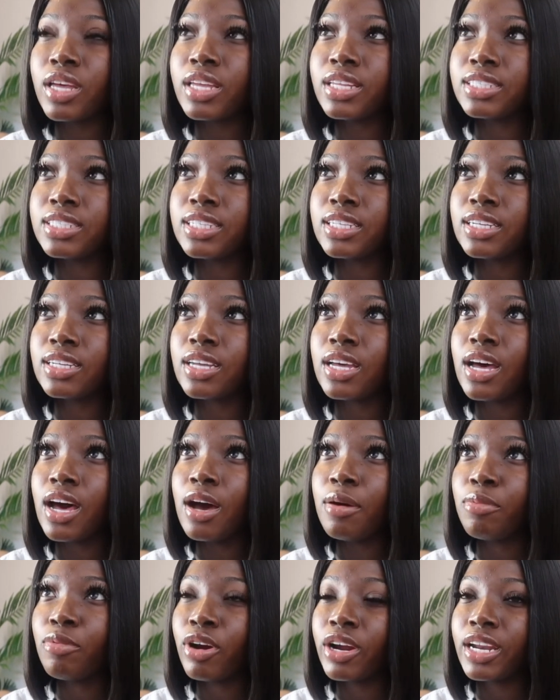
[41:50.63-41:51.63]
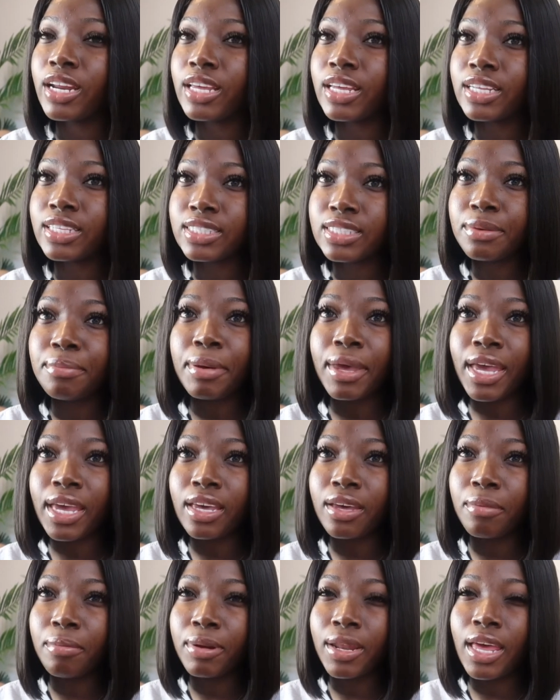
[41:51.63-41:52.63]
into upgrading into
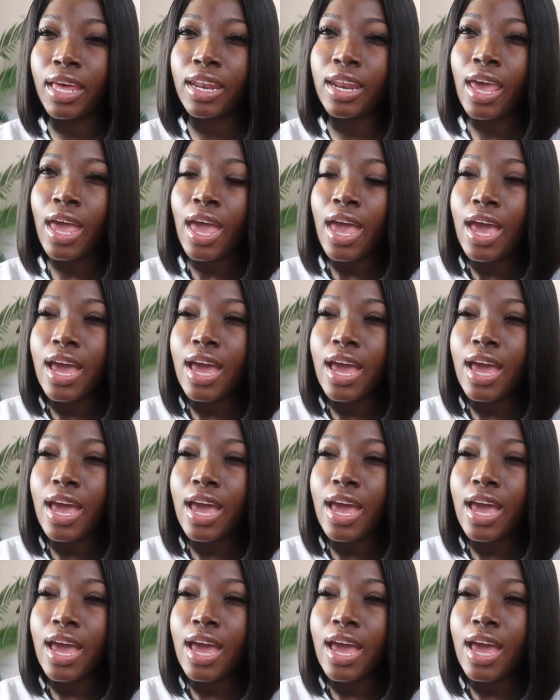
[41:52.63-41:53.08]
paying a plan,